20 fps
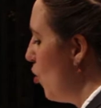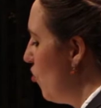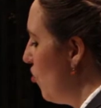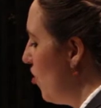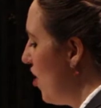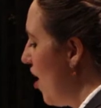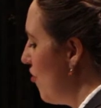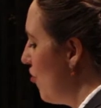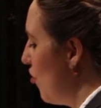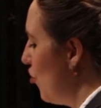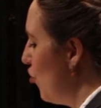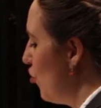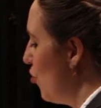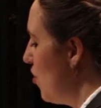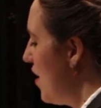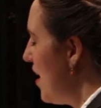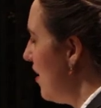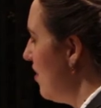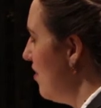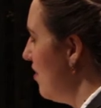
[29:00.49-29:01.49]
Josie on the
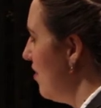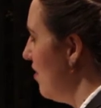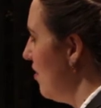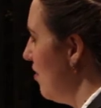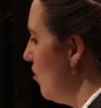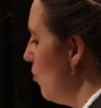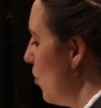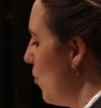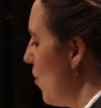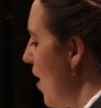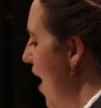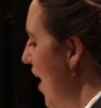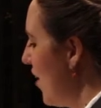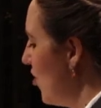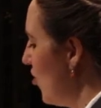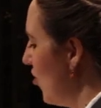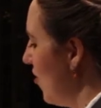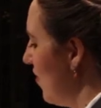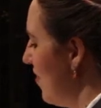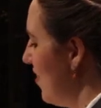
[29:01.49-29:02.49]
streets. We were
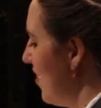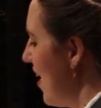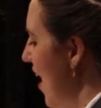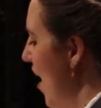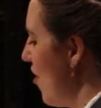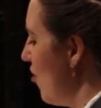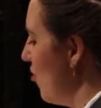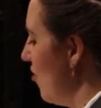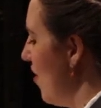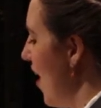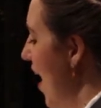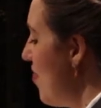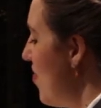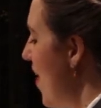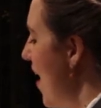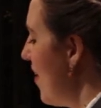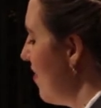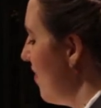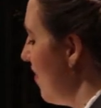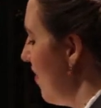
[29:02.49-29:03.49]
actresses together, and
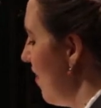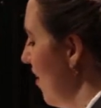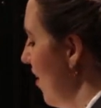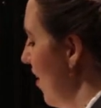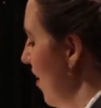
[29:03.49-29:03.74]
that's...